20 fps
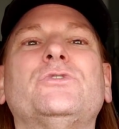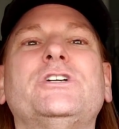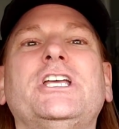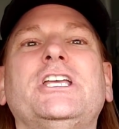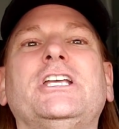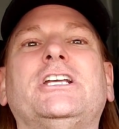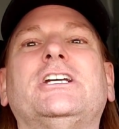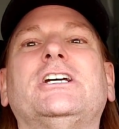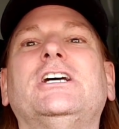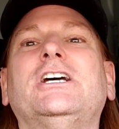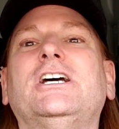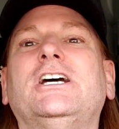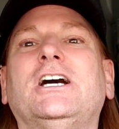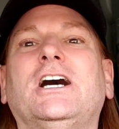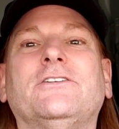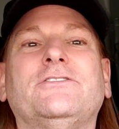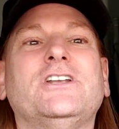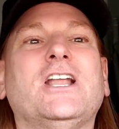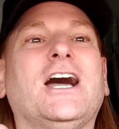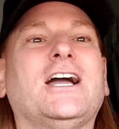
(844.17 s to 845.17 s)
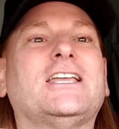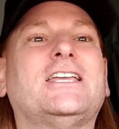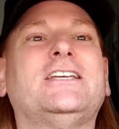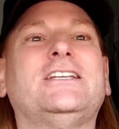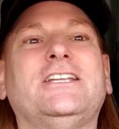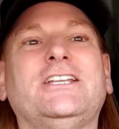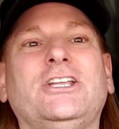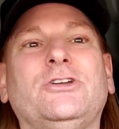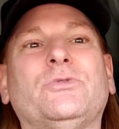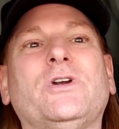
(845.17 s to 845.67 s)
week of not
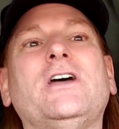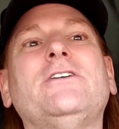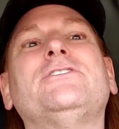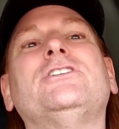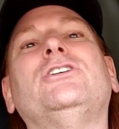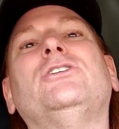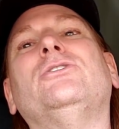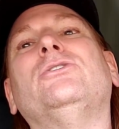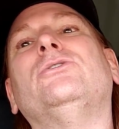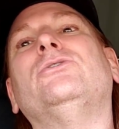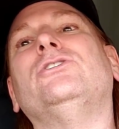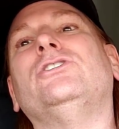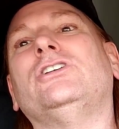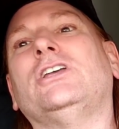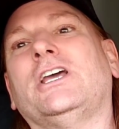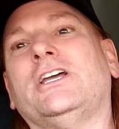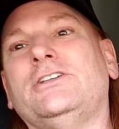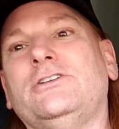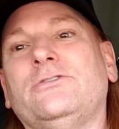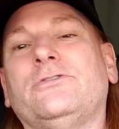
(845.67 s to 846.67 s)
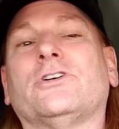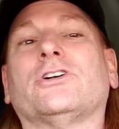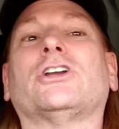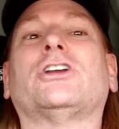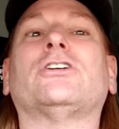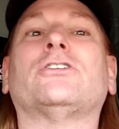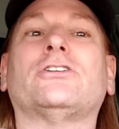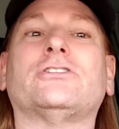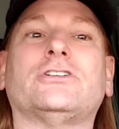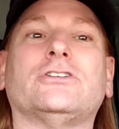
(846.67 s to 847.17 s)
getting any revenue and you've
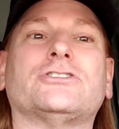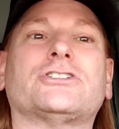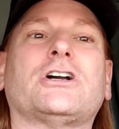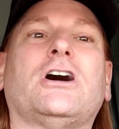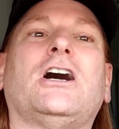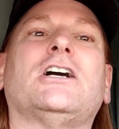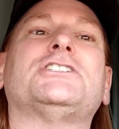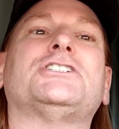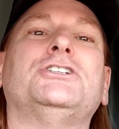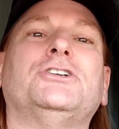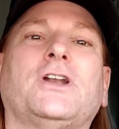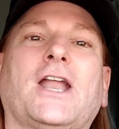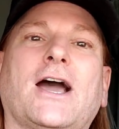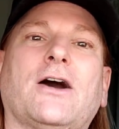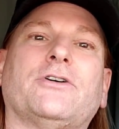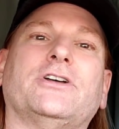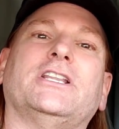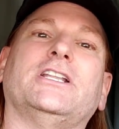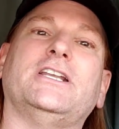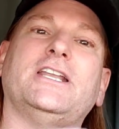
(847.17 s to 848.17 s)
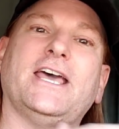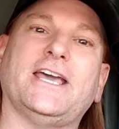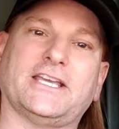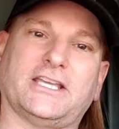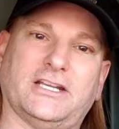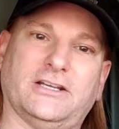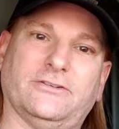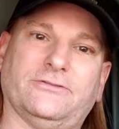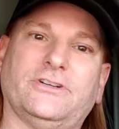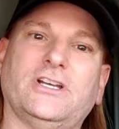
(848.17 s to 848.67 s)
incurred those costs, you're now in the
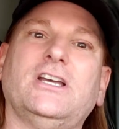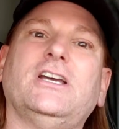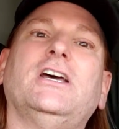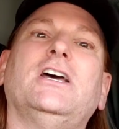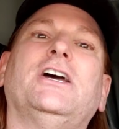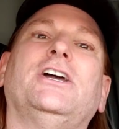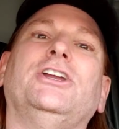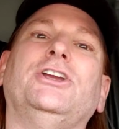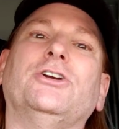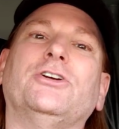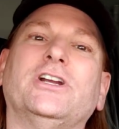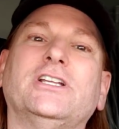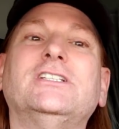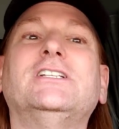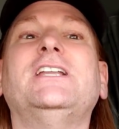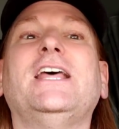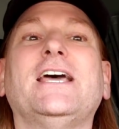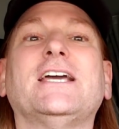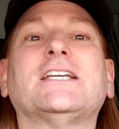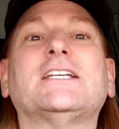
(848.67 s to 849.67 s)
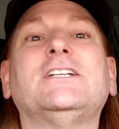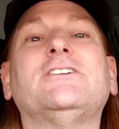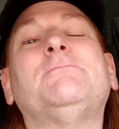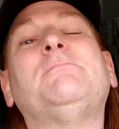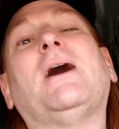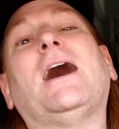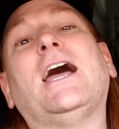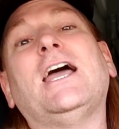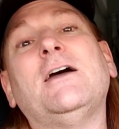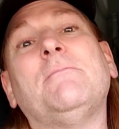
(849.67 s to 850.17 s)
negative. You're in the
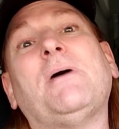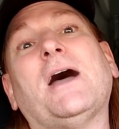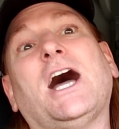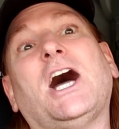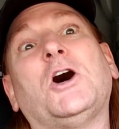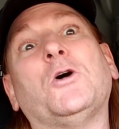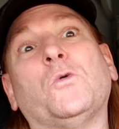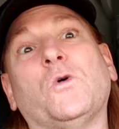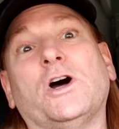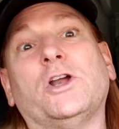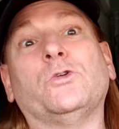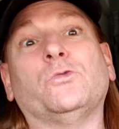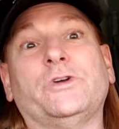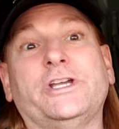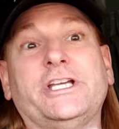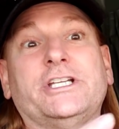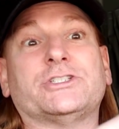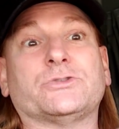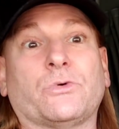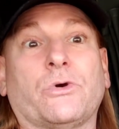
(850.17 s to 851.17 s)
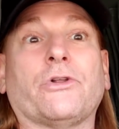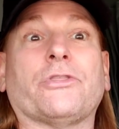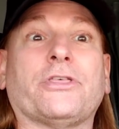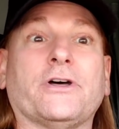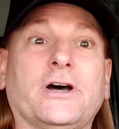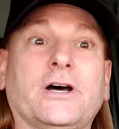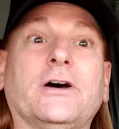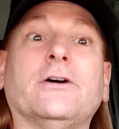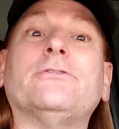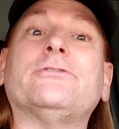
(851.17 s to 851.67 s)
negative by about 1 week's worth
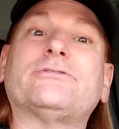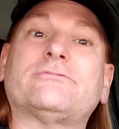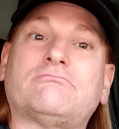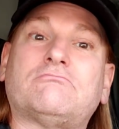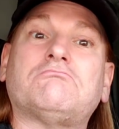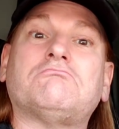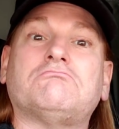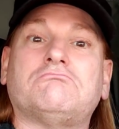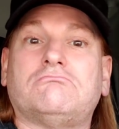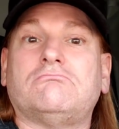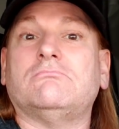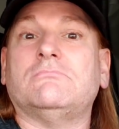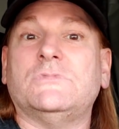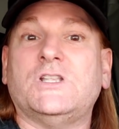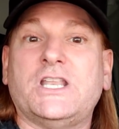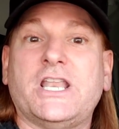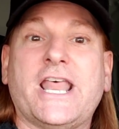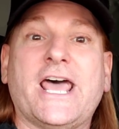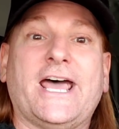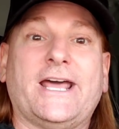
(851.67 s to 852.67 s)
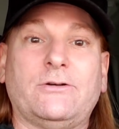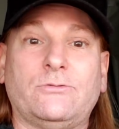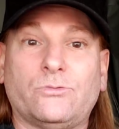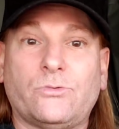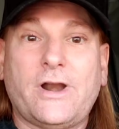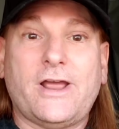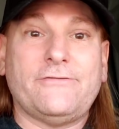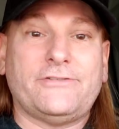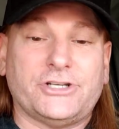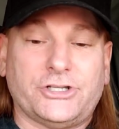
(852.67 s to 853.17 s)
of net
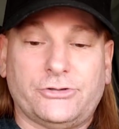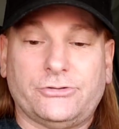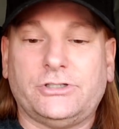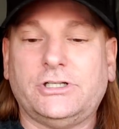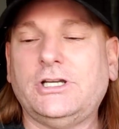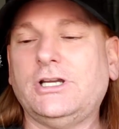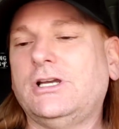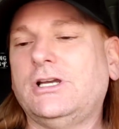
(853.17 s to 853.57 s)
revenue.